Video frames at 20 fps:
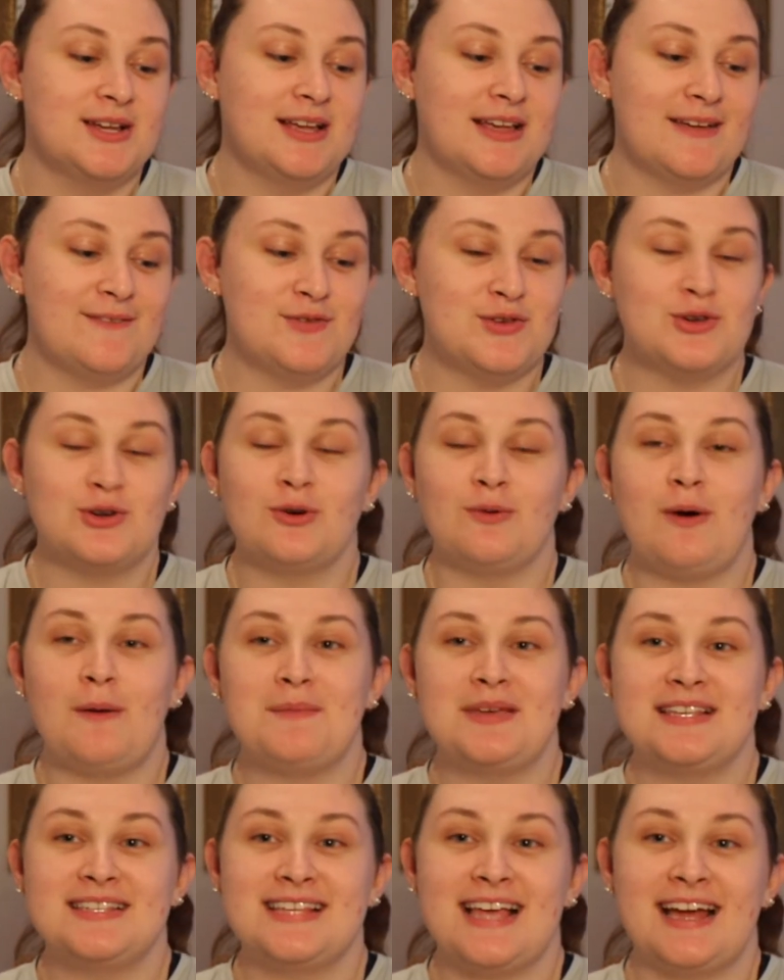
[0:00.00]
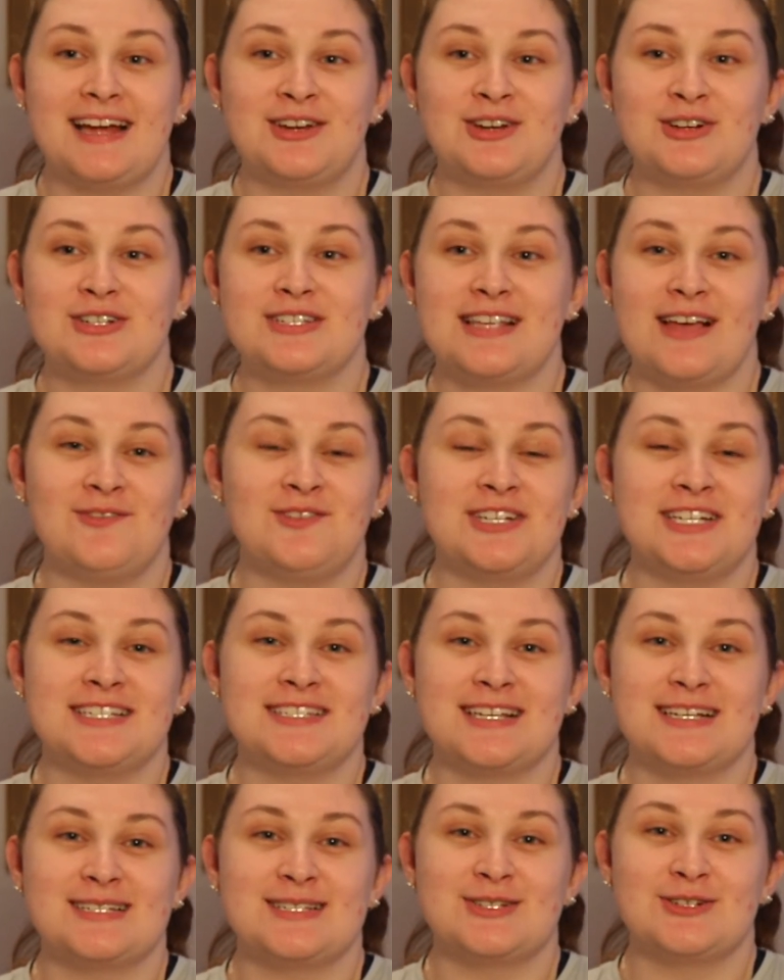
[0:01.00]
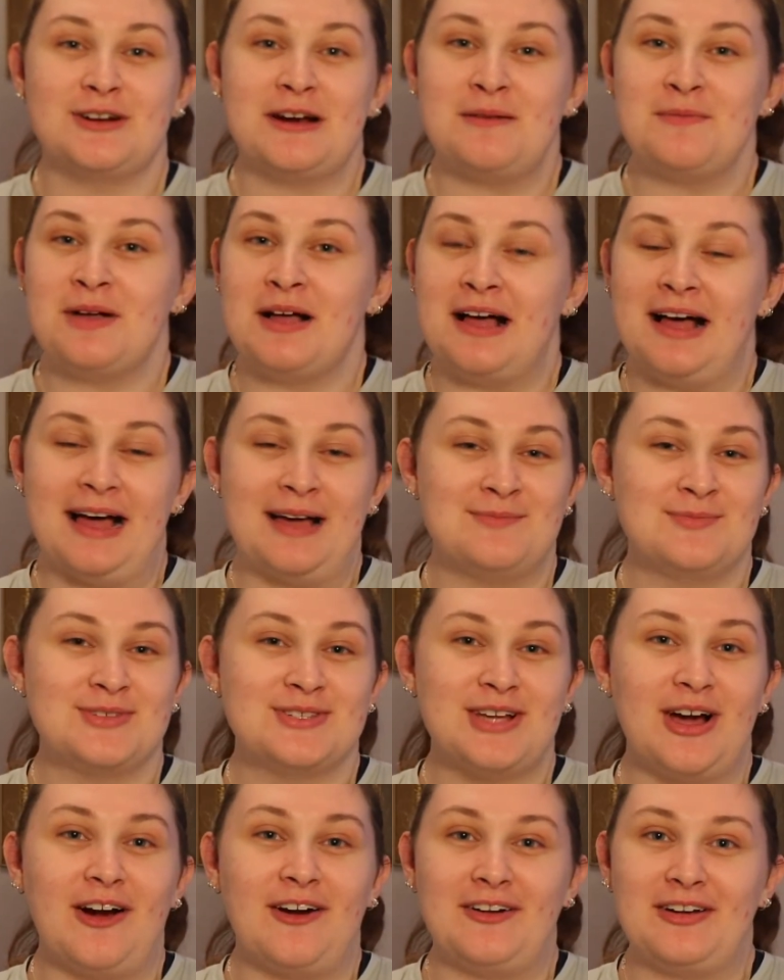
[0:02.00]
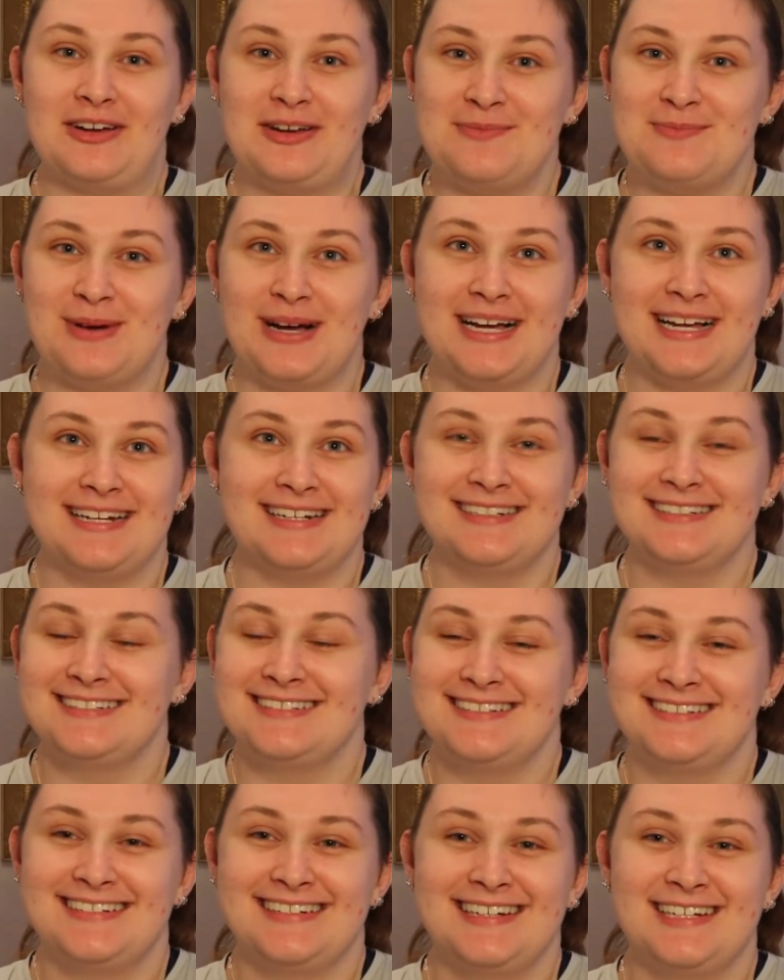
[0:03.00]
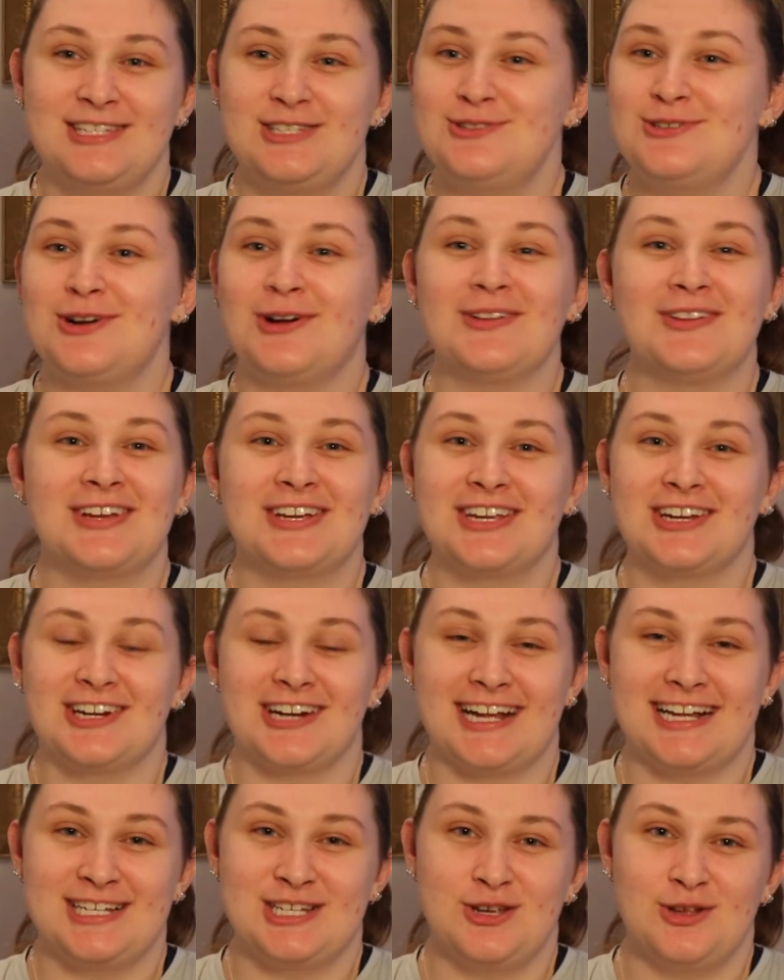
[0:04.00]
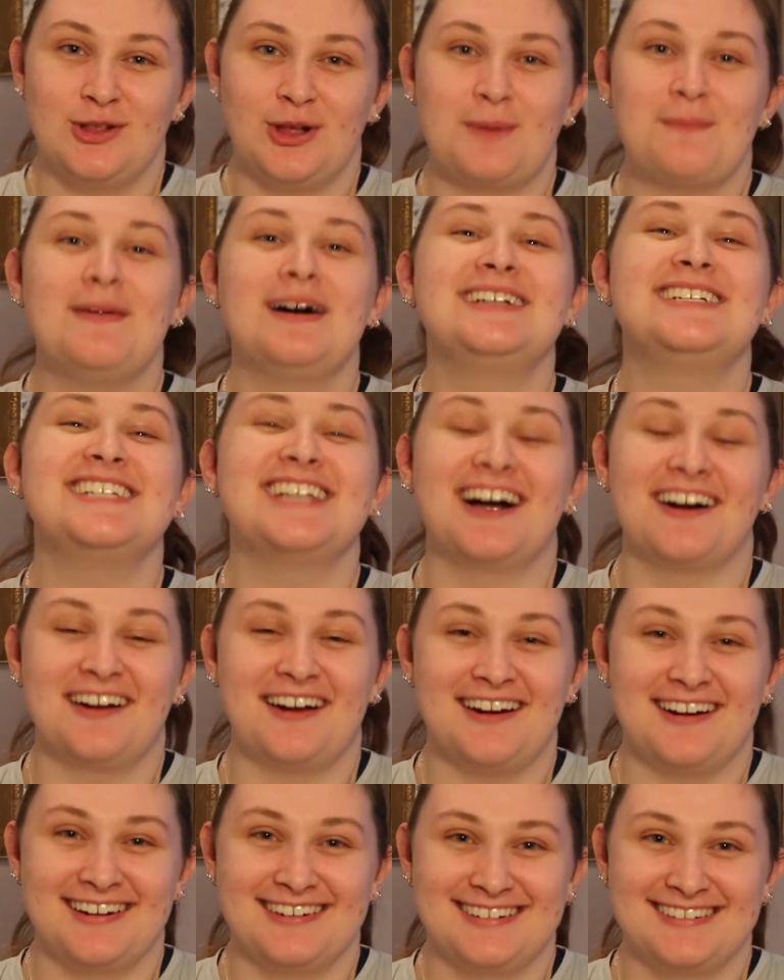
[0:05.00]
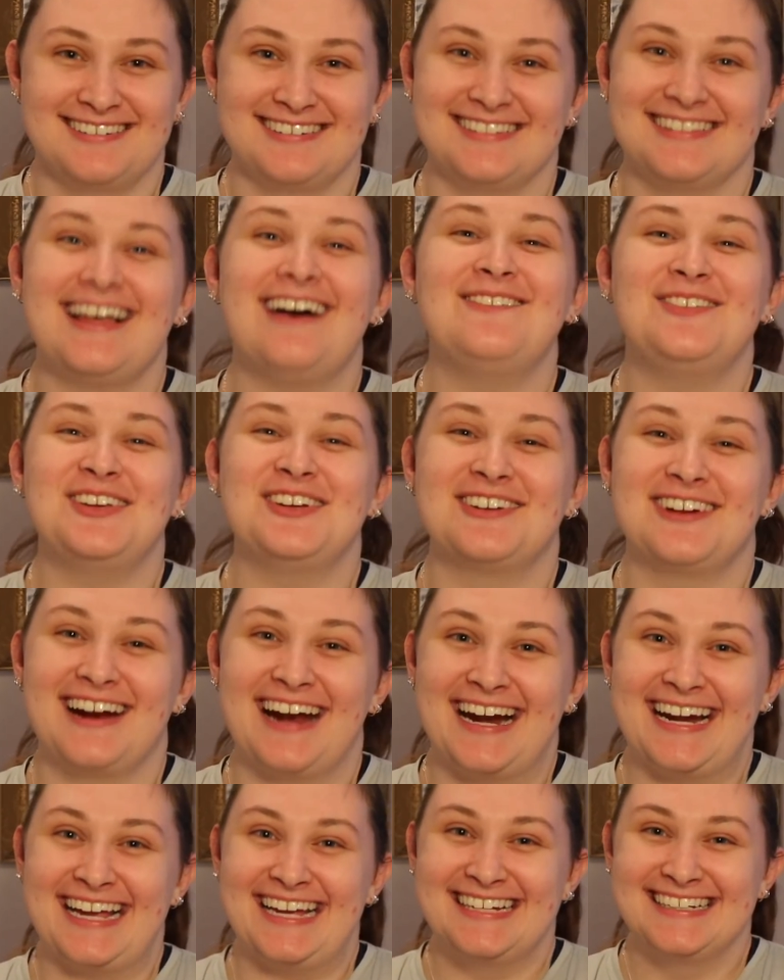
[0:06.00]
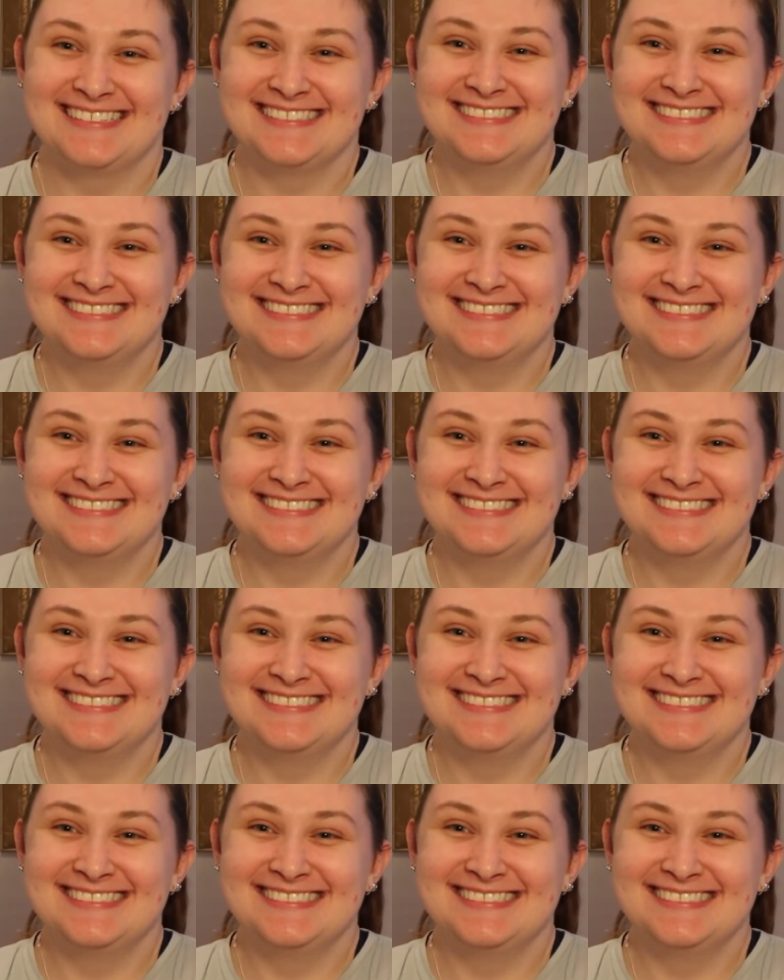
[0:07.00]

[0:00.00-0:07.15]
If you don't want me saying your 76th grandma, I'm sorry, but you don't look your age. You look much younger. Love you, Granny.